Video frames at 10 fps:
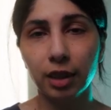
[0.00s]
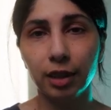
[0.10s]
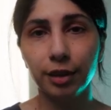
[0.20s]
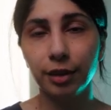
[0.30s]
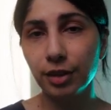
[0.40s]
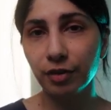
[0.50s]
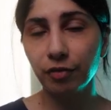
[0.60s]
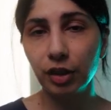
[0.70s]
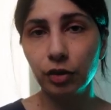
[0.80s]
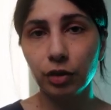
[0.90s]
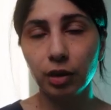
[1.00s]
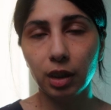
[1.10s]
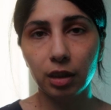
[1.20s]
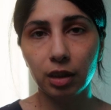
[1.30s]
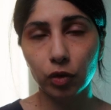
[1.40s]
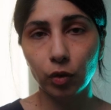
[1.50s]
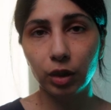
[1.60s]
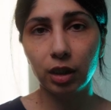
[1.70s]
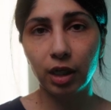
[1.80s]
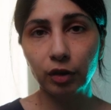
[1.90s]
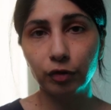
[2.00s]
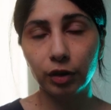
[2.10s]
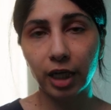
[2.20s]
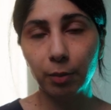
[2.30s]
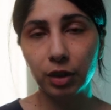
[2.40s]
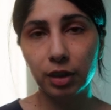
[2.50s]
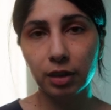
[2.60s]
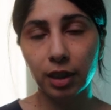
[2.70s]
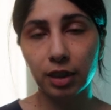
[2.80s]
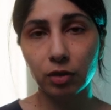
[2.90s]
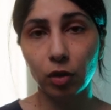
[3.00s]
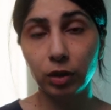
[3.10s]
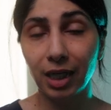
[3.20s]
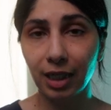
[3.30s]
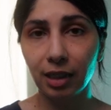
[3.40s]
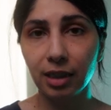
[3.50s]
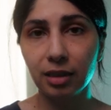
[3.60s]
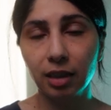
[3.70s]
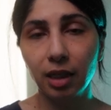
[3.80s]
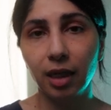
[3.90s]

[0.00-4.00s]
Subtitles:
There is a feature in the Sony Alpha cameras that is called highlight.